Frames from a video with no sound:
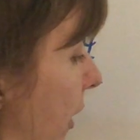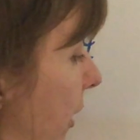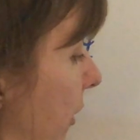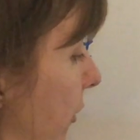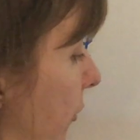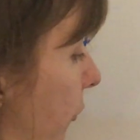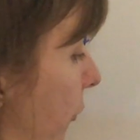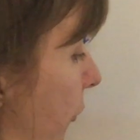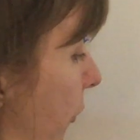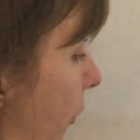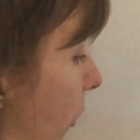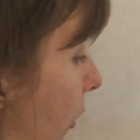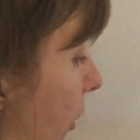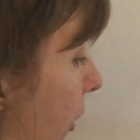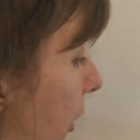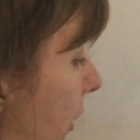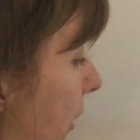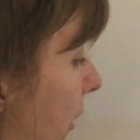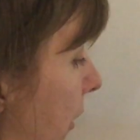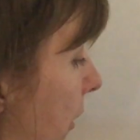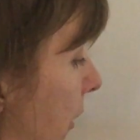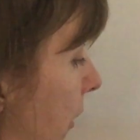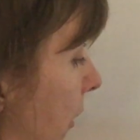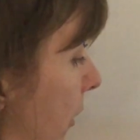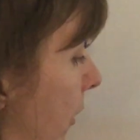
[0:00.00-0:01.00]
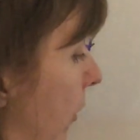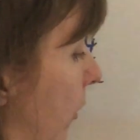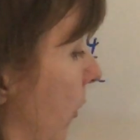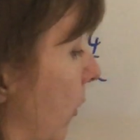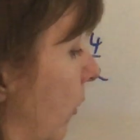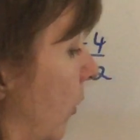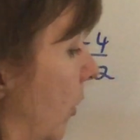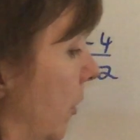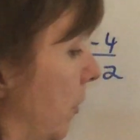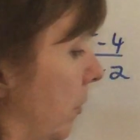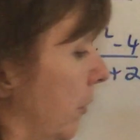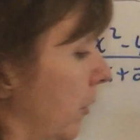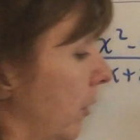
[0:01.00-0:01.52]
and 4,
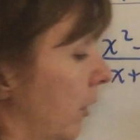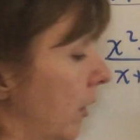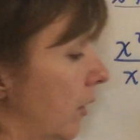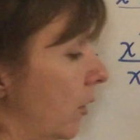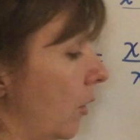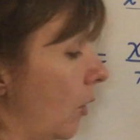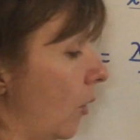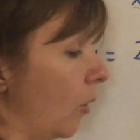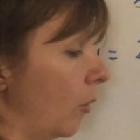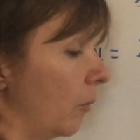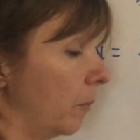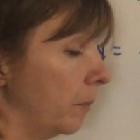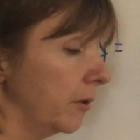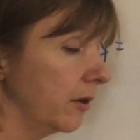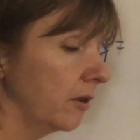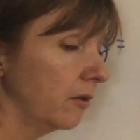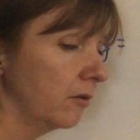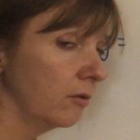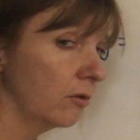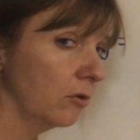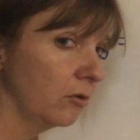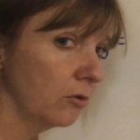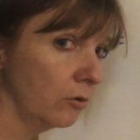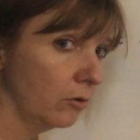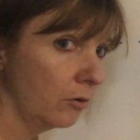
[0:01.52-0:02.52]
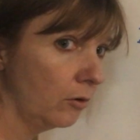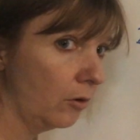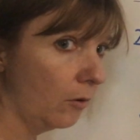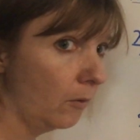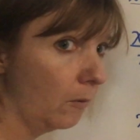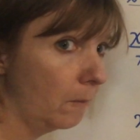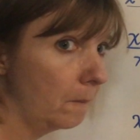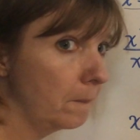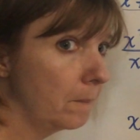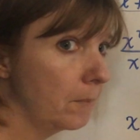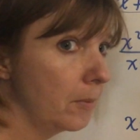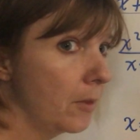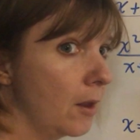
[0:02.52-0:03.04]
we put an open
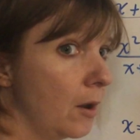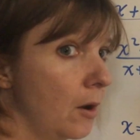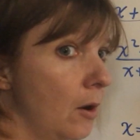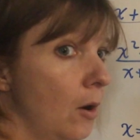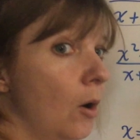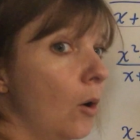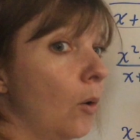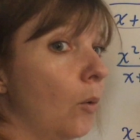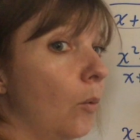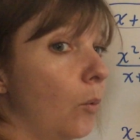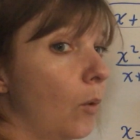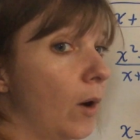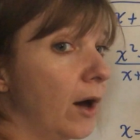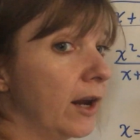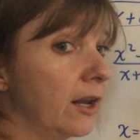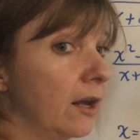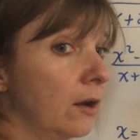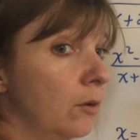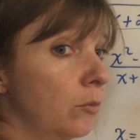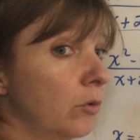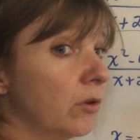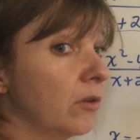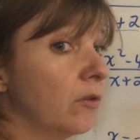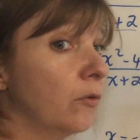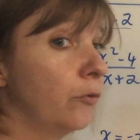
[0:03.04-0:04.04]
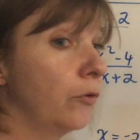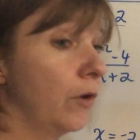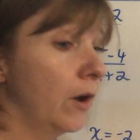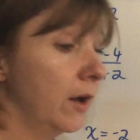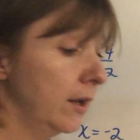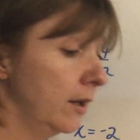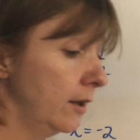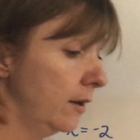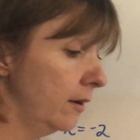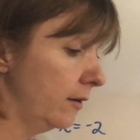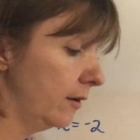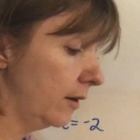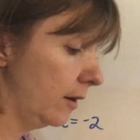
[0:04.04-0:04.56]
circle. What I was
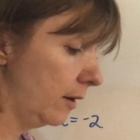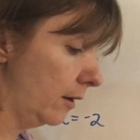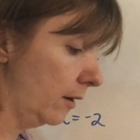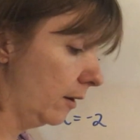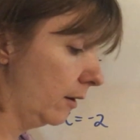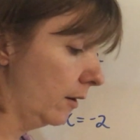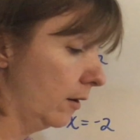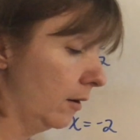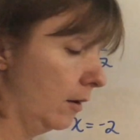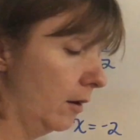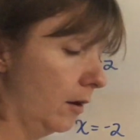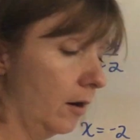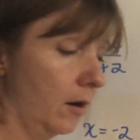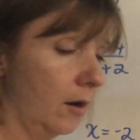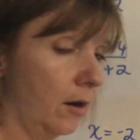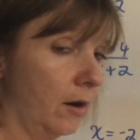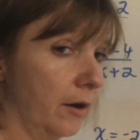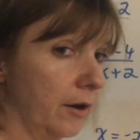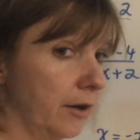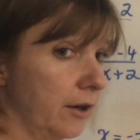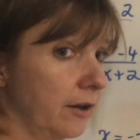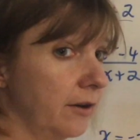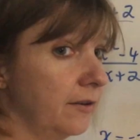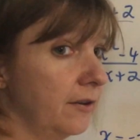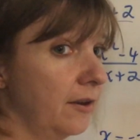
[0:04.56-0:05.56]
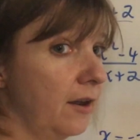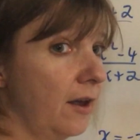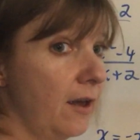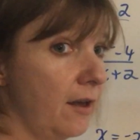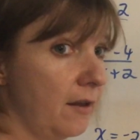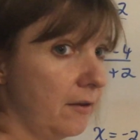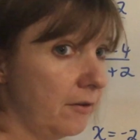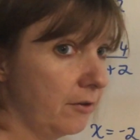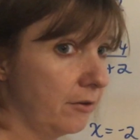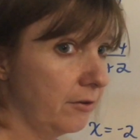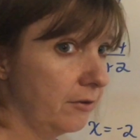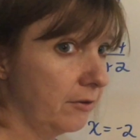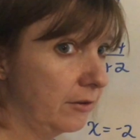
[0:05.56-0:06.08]
finding on a
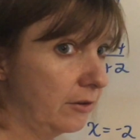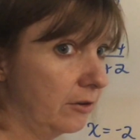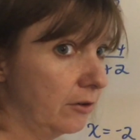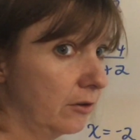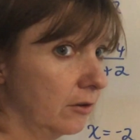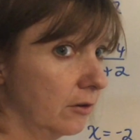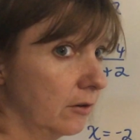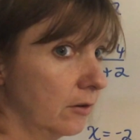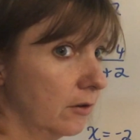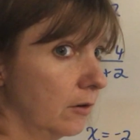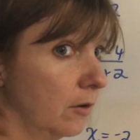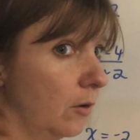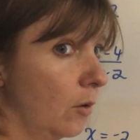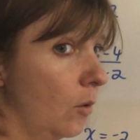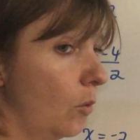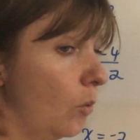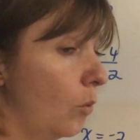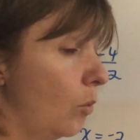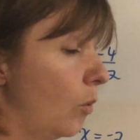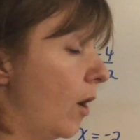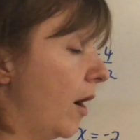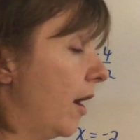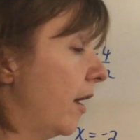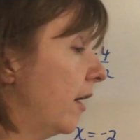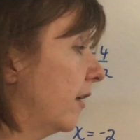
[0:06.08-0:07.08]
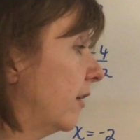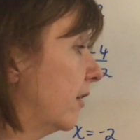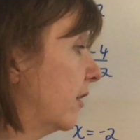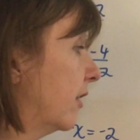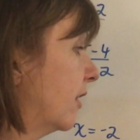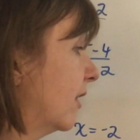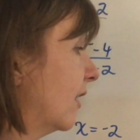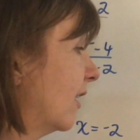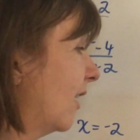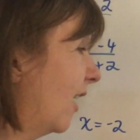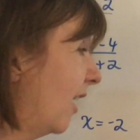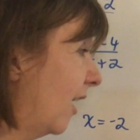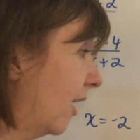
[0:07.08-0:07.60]
test
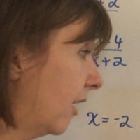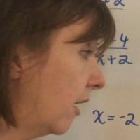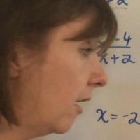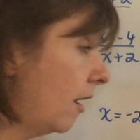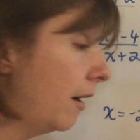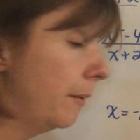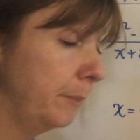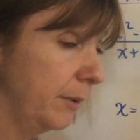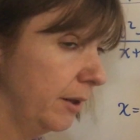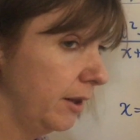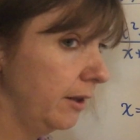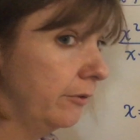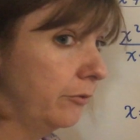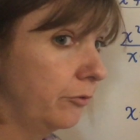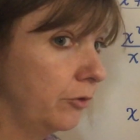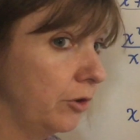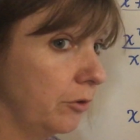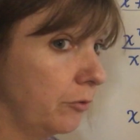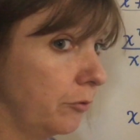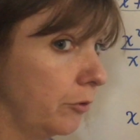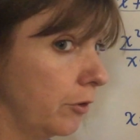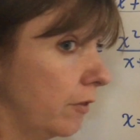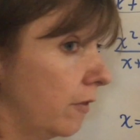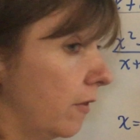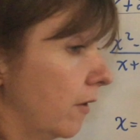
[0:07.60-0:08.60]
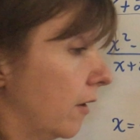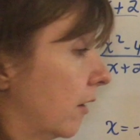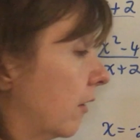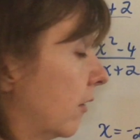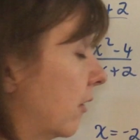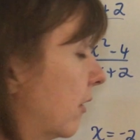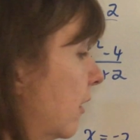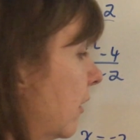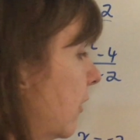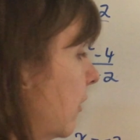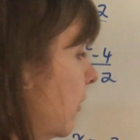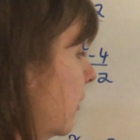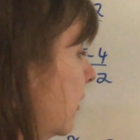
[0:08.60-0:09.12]
was a couple of different things.
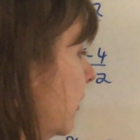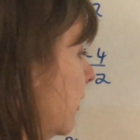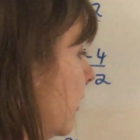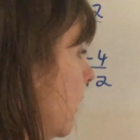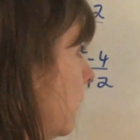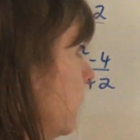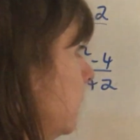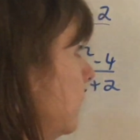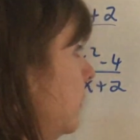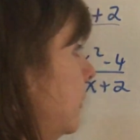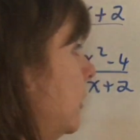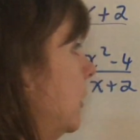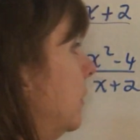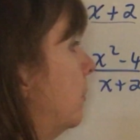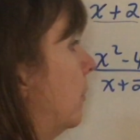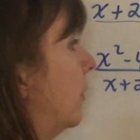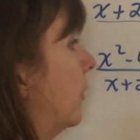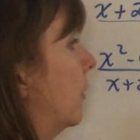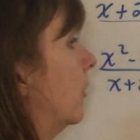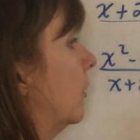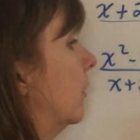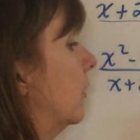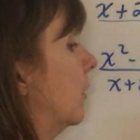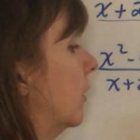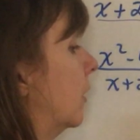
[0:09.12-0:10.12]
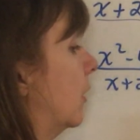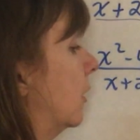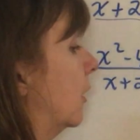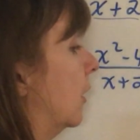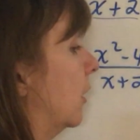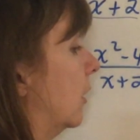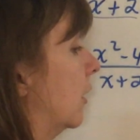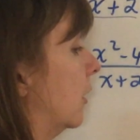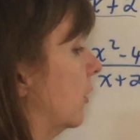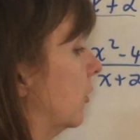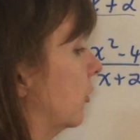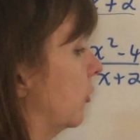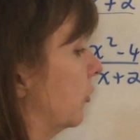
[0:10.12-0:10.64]
Some people
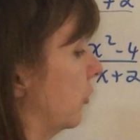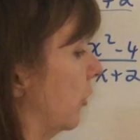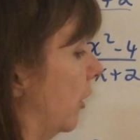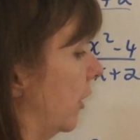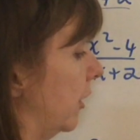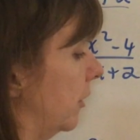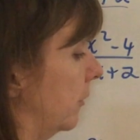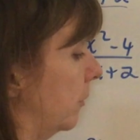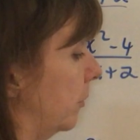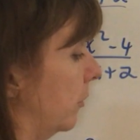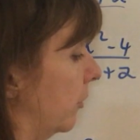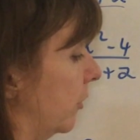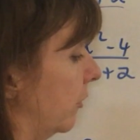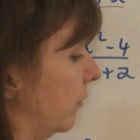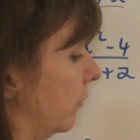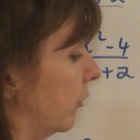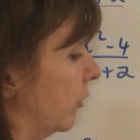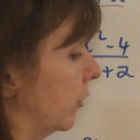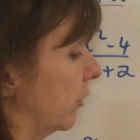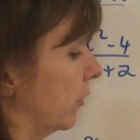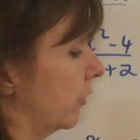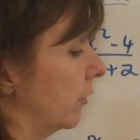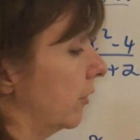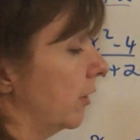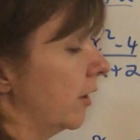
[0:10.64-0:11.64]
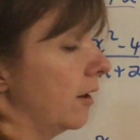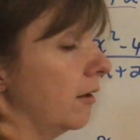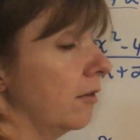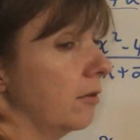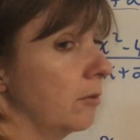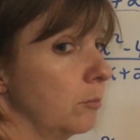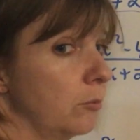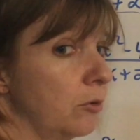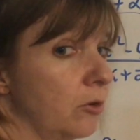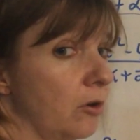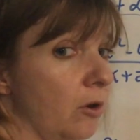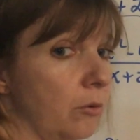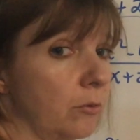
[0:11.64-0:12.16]
tried to put a vertical
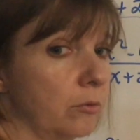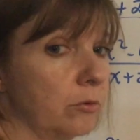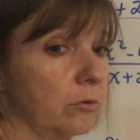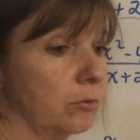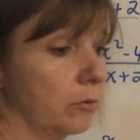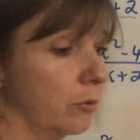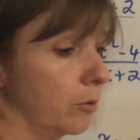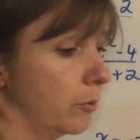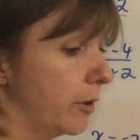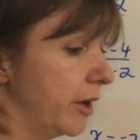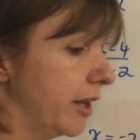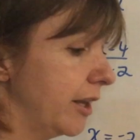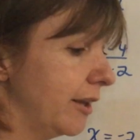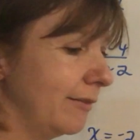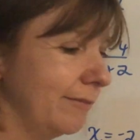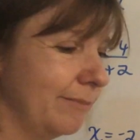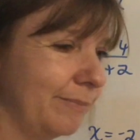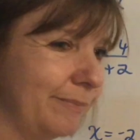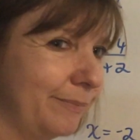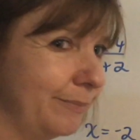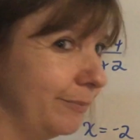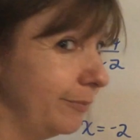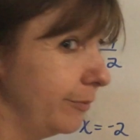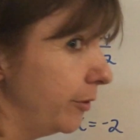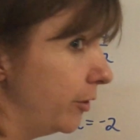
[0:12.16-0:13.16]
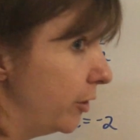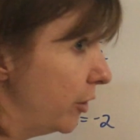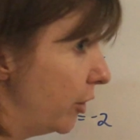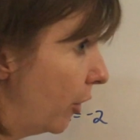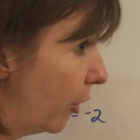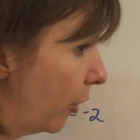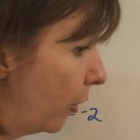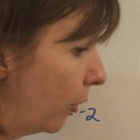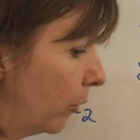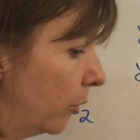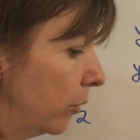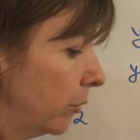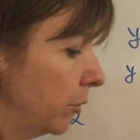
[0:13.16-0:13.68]
asymptote through it.
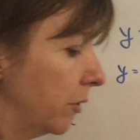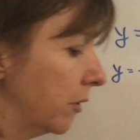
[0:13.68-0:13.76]
No,